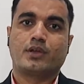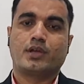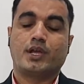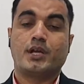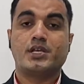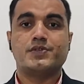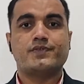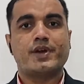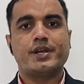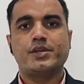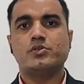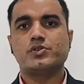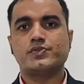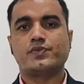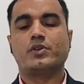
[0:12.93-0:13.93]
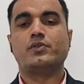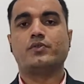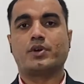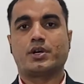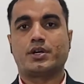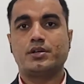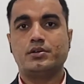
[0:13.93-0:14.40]
It is very useful
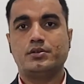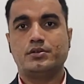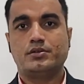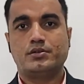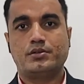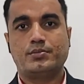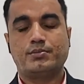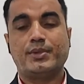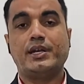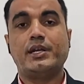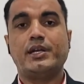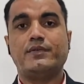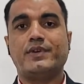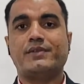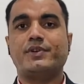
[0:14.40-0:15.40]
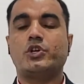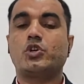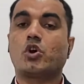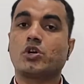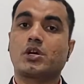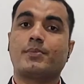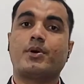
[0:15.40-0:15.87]
word mainly when we
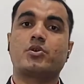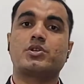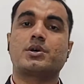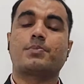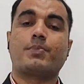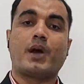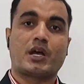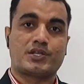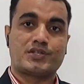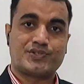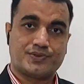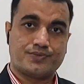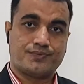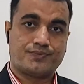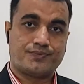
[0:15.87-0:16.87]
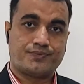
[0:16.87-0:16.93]
talk about the past.